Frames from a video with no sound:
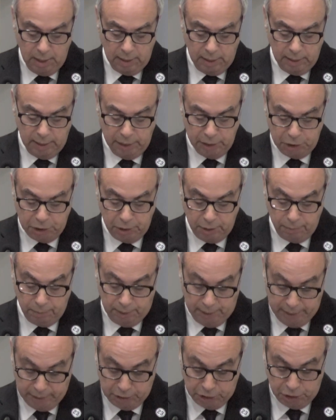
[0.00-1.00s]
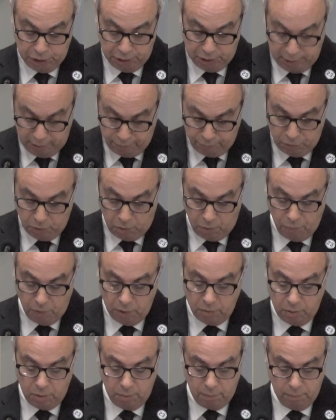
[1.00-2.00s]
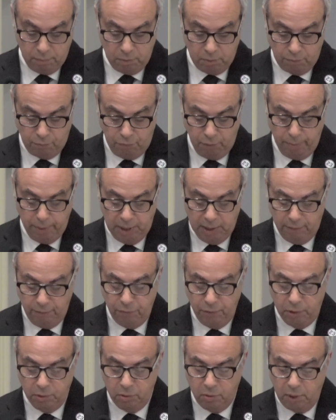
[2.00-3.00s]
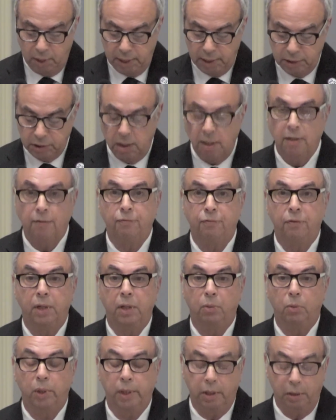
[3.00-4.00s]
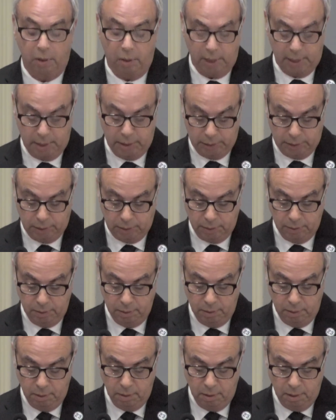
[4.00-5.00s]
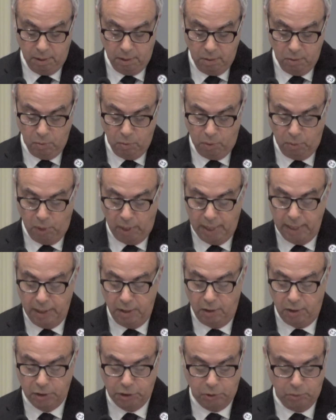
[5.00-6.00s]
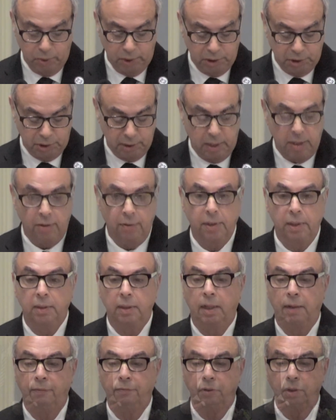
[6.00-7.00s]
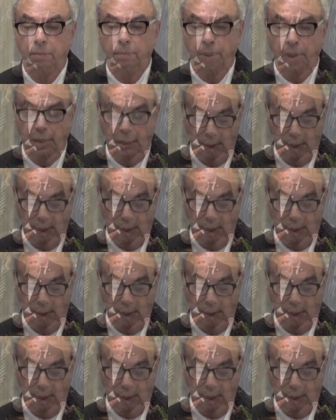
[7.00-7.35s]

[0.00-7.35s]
Let's shift over from the infield grass to the fairway grass, where Ryne also excelled and loved to be.